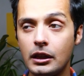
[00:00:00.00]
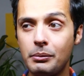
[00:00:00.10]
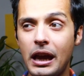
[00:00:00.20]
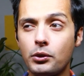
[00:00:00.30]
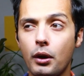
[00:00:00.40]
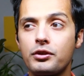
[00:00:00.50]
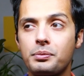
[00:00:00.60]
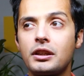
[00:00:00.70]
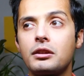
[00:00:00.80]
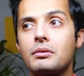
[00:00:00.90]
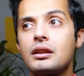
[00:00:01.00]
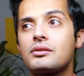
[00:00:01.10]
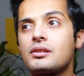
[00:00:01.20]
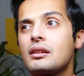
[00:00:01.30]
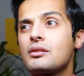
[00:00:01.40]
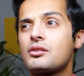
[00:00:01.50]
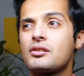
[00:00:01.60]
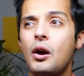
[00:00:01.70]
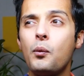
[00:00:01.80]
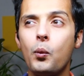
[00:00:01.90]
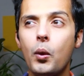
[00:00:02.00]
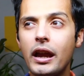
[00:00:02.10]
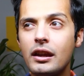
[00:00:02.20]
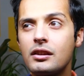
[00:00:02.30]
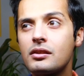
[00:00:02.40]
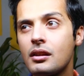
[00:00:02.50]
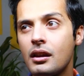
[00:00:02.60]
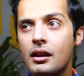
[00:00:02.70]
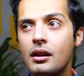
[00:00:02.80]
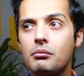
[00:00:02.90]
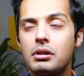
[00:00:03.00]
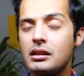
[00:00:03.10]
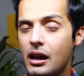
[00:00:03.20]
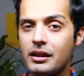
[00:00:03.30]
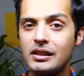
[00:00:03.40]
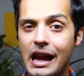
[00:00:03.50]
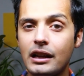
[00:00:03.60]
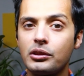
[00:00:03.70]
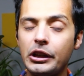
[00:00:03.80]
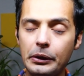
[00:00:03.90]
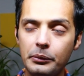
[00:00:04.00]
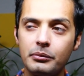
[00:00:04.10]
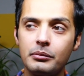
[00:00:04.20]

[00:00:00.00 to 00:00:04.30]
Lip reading: In a manner of speaking means in some ways, but not exactly.